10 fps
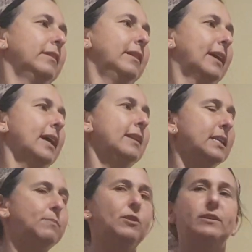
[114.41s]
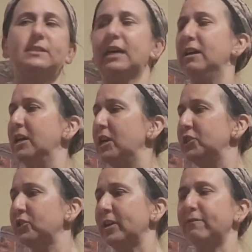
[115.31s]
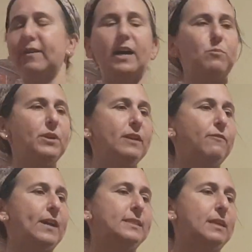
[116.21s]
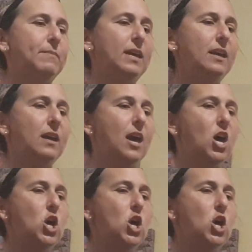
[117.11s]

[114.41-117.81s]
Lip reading: Okay, let's be honest now. She's got a far prettier face than me,